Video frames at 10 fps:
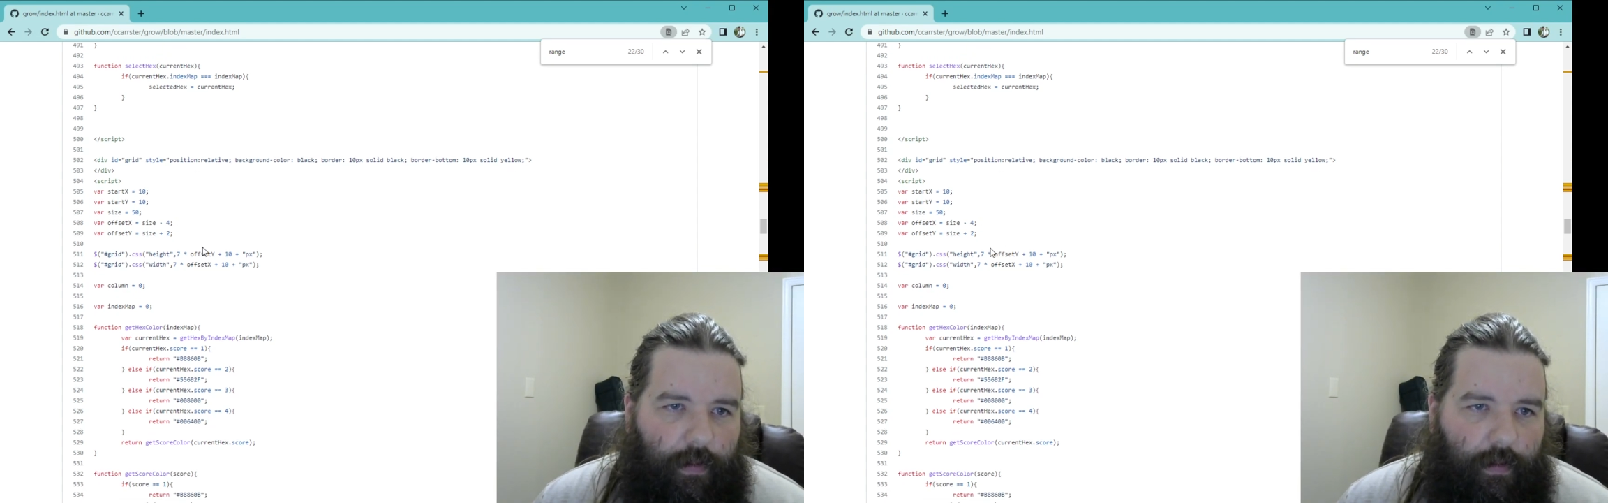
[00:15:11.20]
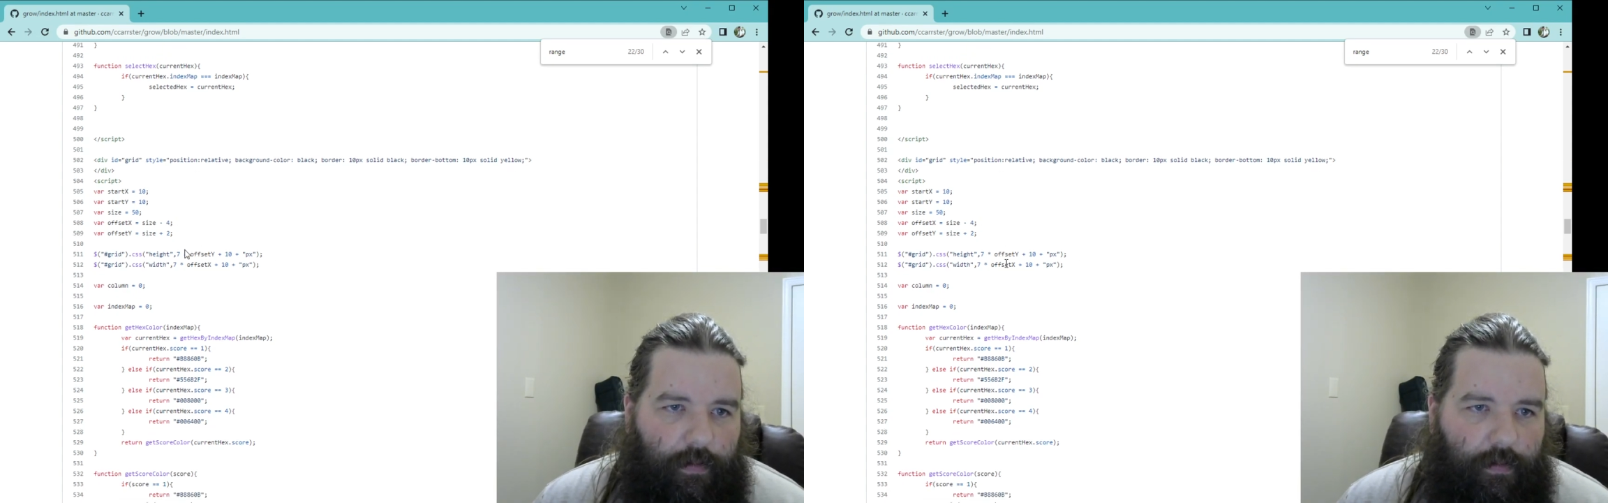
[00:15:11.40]

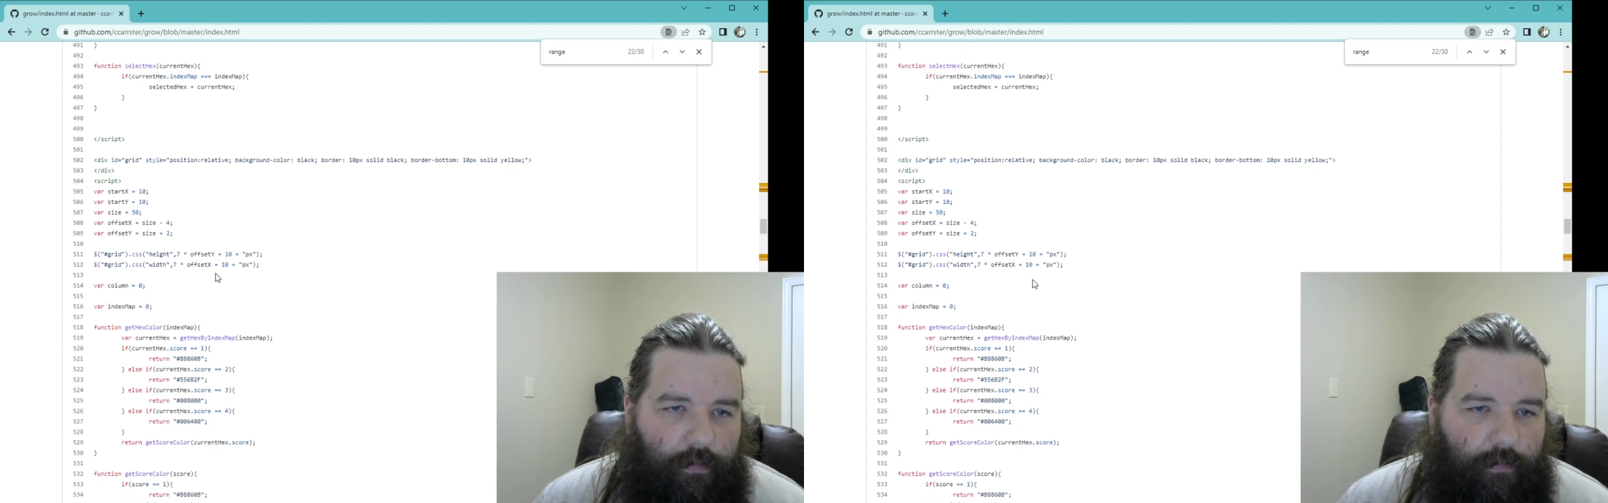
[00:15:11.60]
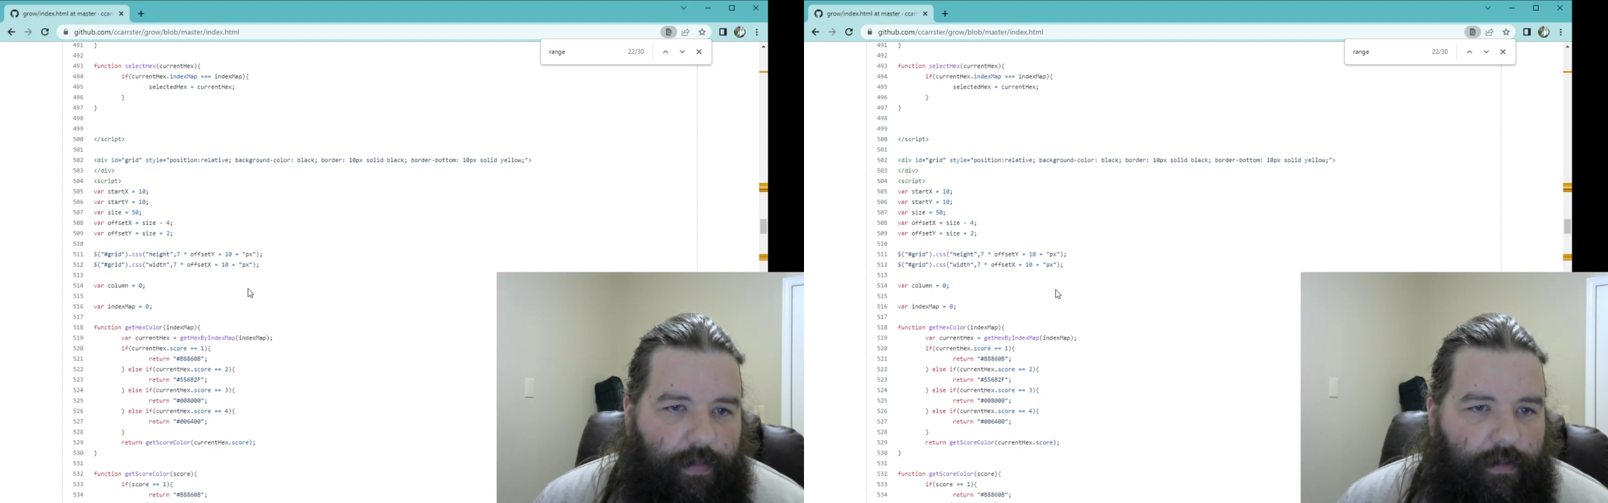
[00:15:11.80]

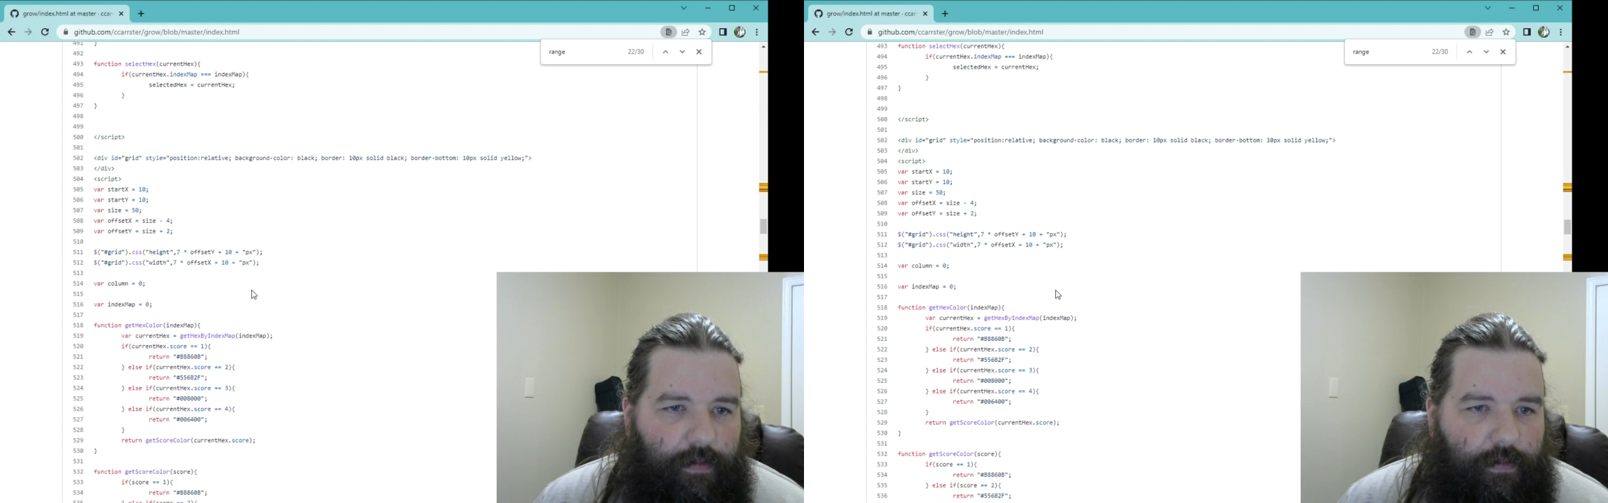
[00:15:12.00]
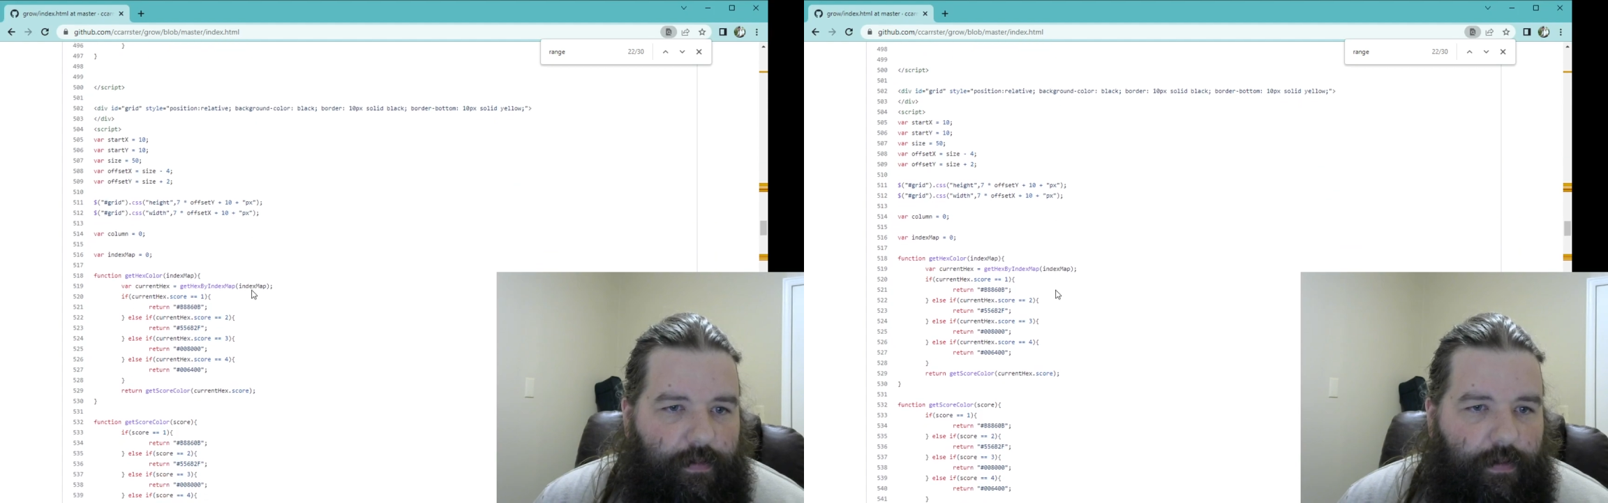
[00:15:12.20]
certain
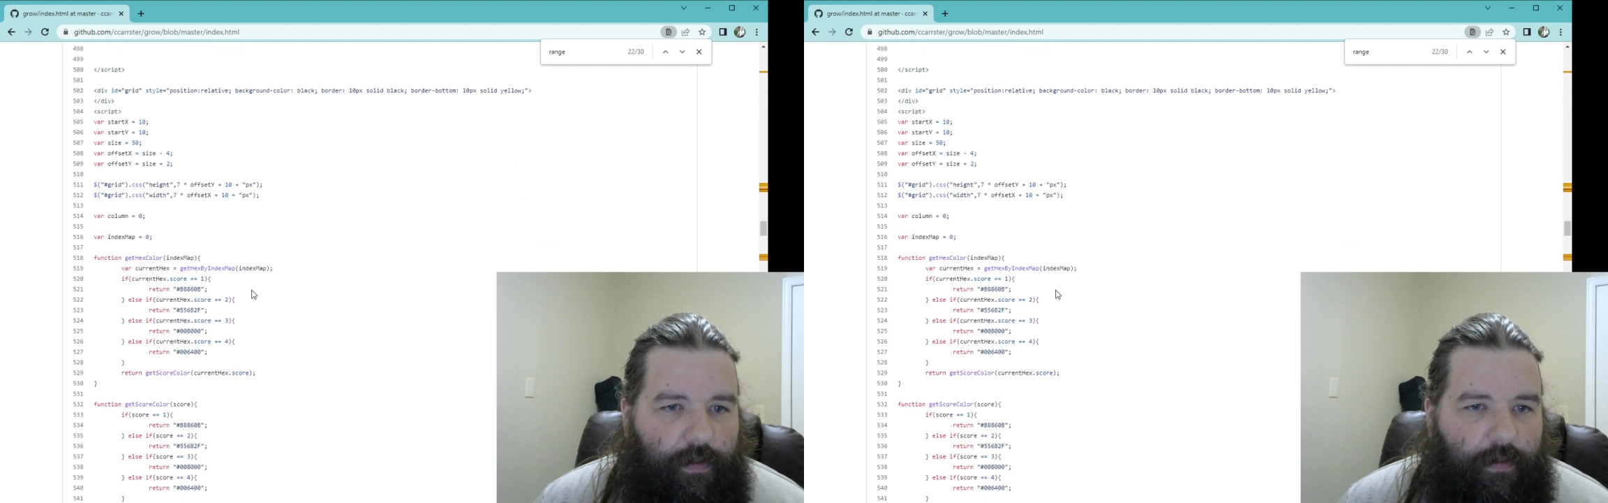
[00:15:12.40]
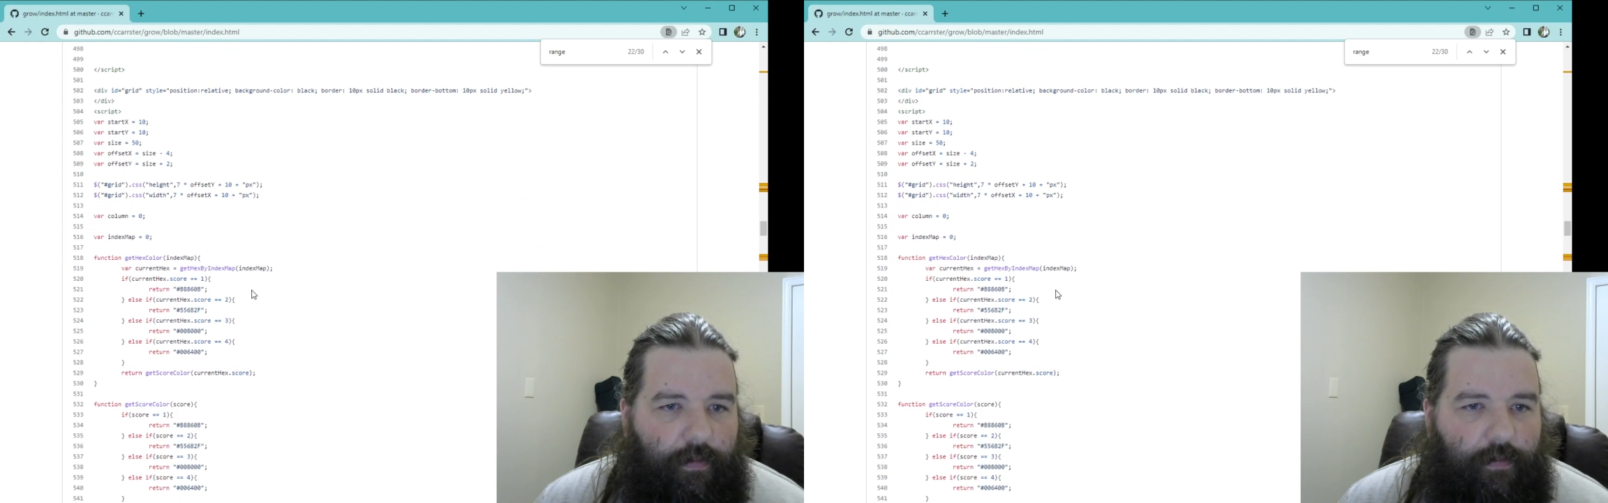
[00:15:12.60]
pixels
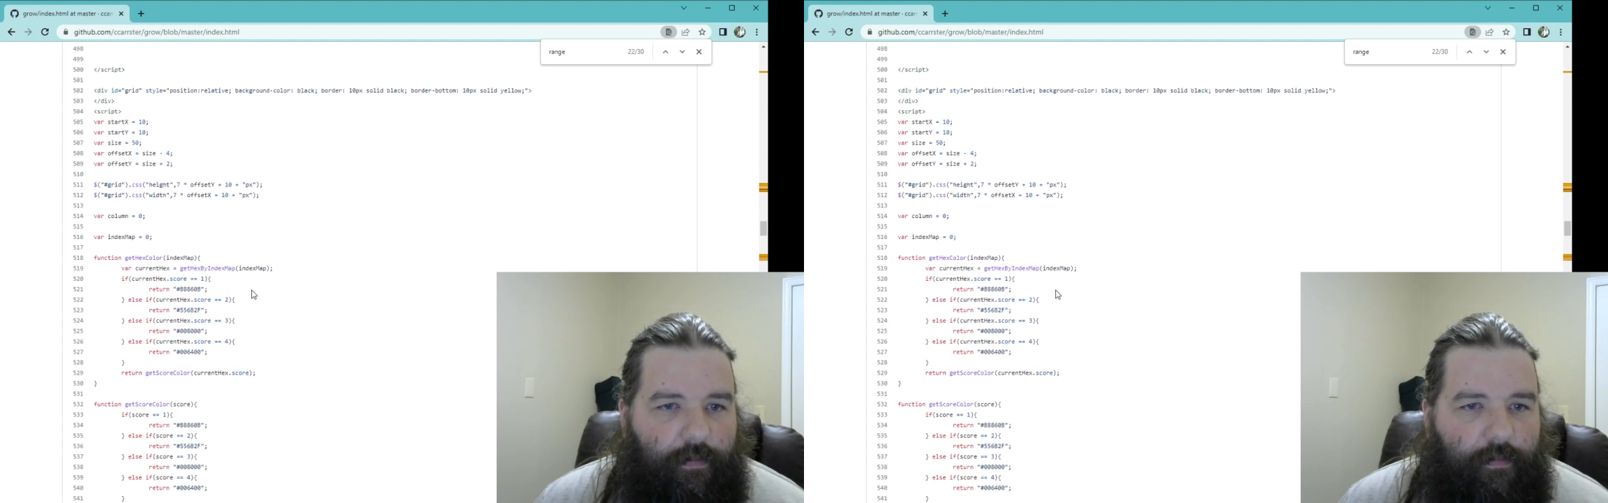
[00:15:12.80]
here,